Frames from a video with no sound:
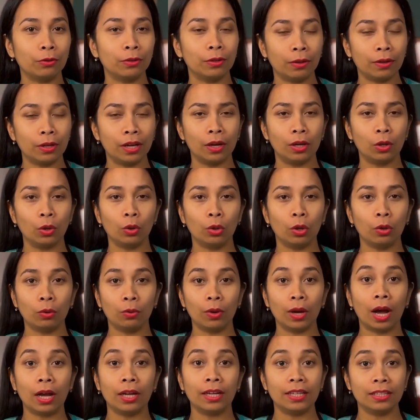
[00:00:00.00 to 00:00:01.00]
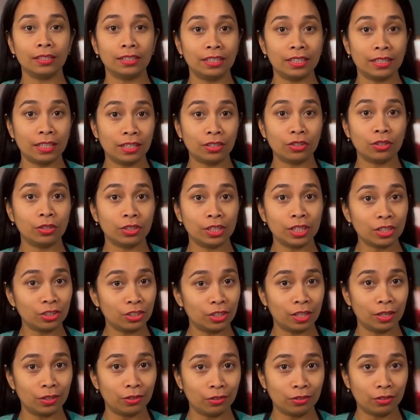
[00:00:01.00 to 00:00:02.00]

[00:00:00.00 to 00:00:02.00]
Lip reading: the local markets in Indonesia.